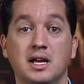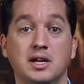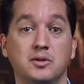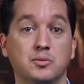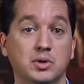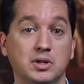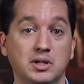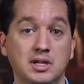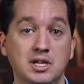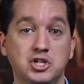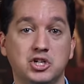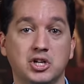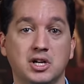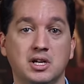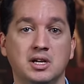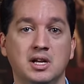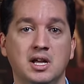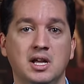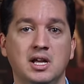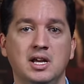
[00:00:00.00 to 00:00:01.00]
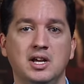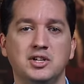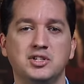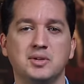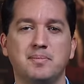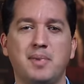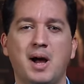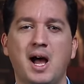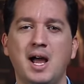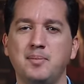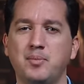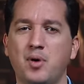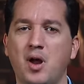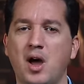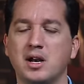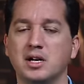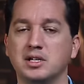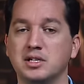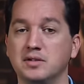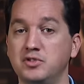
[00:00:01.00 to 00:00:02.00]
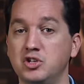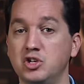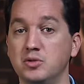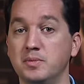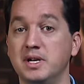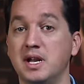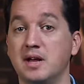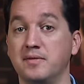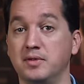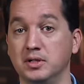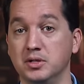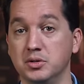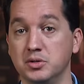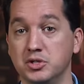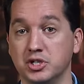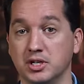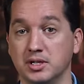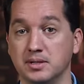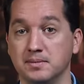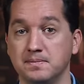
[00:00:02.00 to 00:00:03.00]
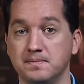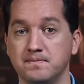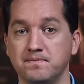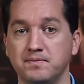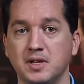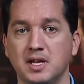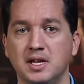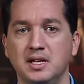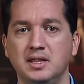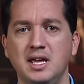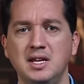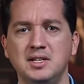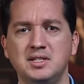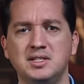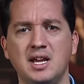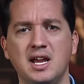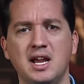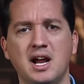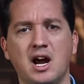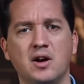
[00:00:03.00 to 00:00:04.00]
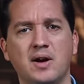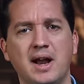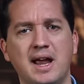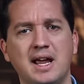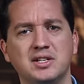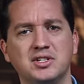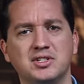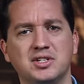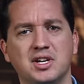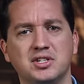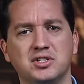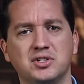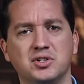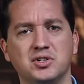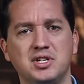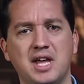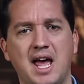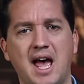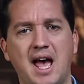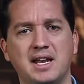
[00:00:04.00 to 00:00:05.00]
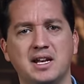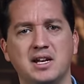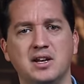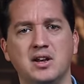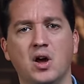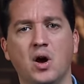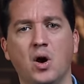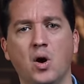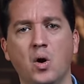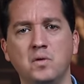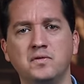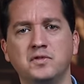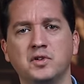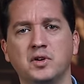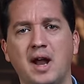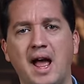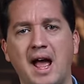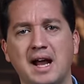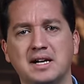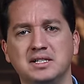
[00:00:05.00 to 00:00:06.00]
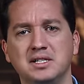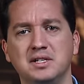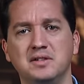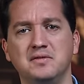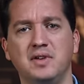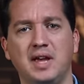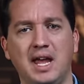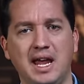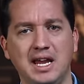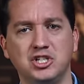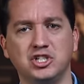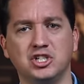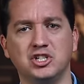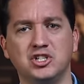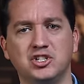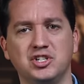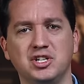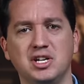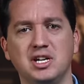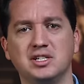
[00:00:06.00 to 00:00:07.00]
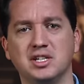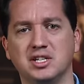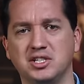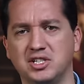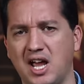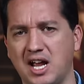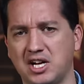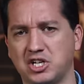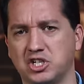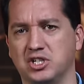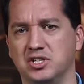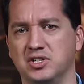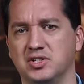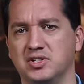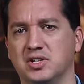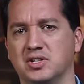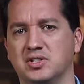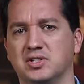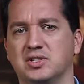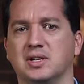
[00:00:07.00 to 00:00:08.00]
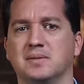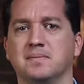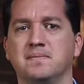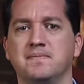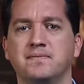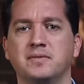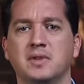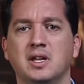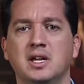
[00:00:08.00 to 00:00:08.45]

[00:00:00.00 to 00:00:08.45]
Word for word: and religion is a byproduct of human evolution. They say our ancestors had an overactive agency detection system